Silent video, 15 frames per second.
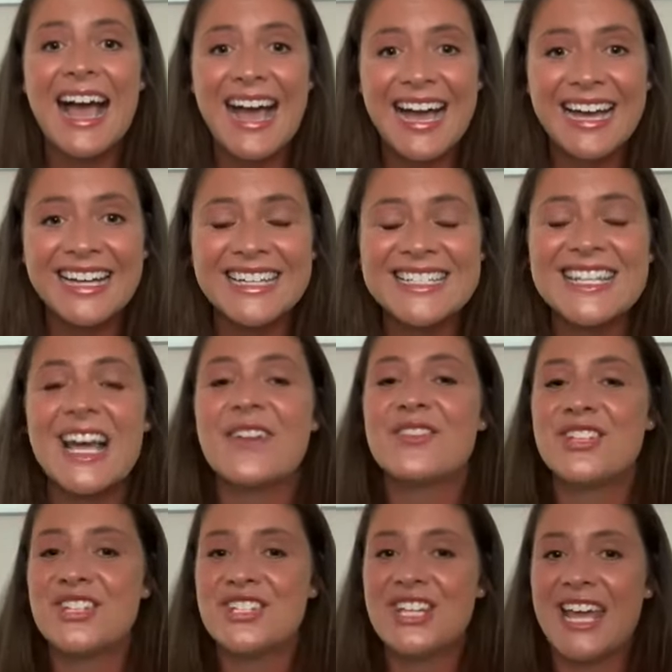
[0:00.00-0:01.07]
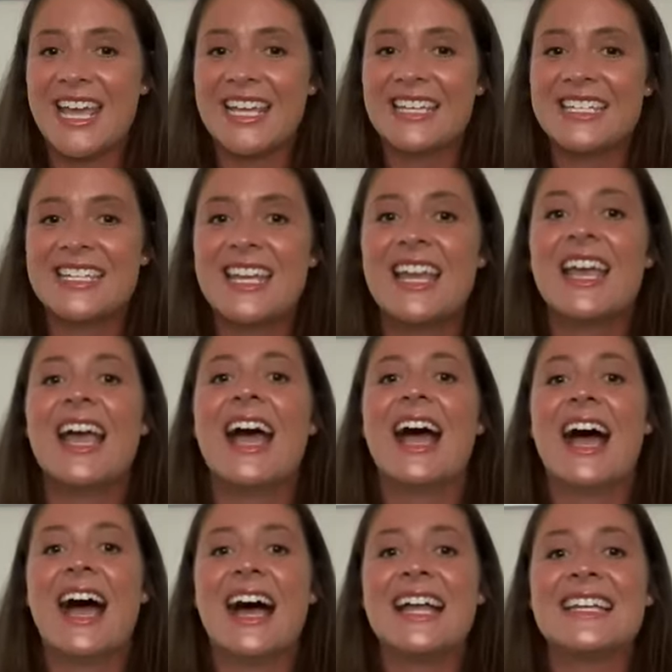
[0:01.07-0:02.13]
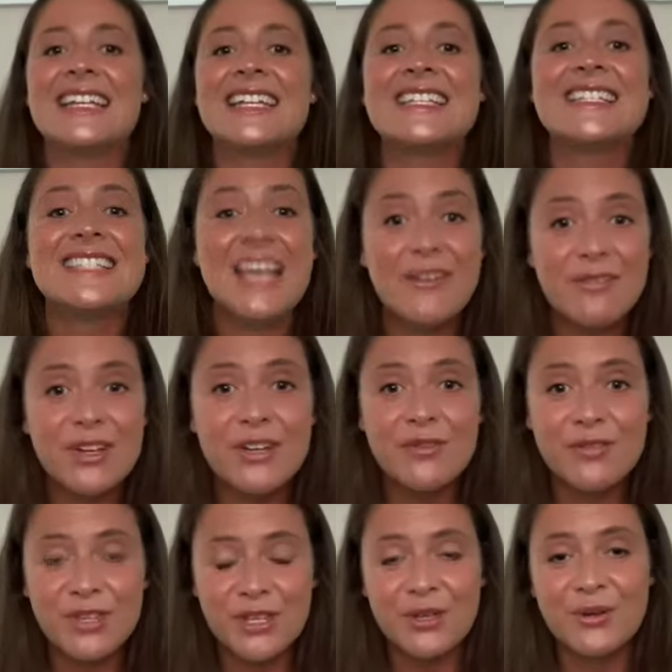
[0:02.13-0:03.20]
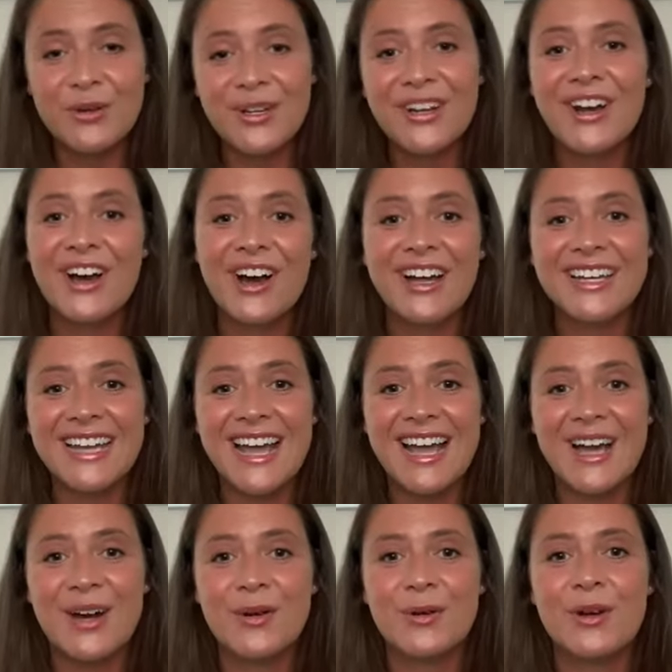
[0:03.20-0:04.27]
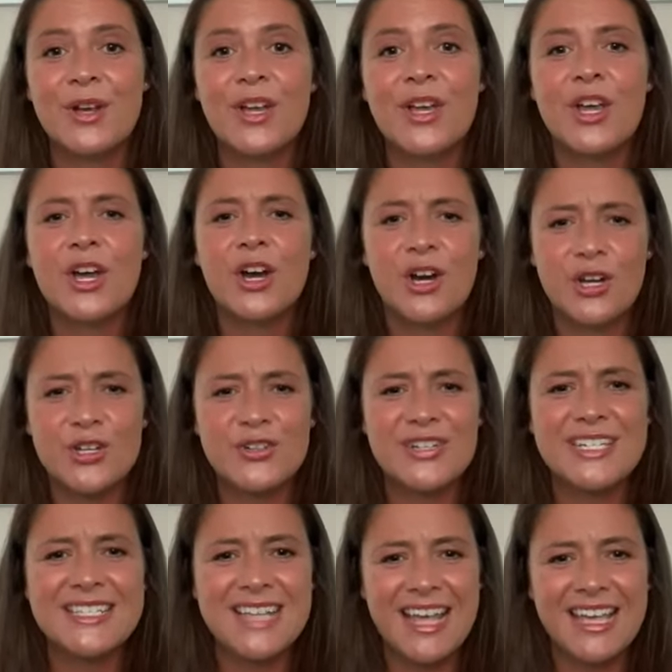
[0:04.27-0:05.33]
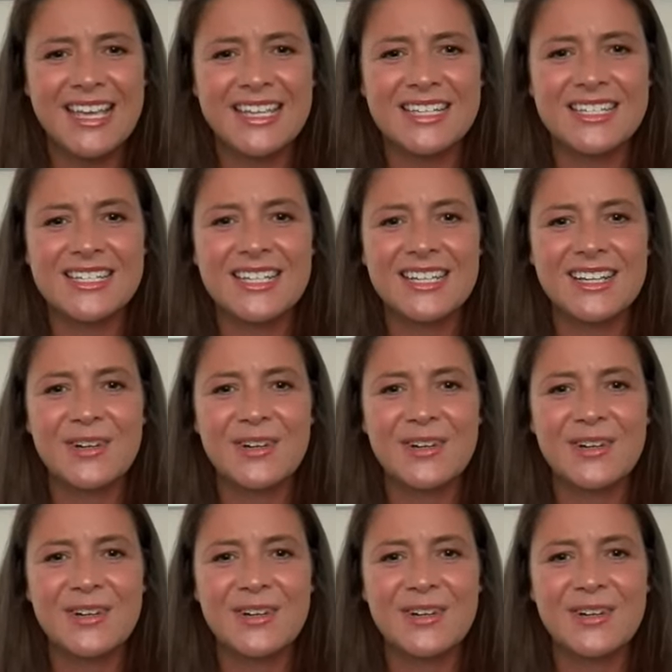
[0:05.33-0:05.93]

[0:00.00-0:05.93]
And I've just checked, and seven of you are now under a second,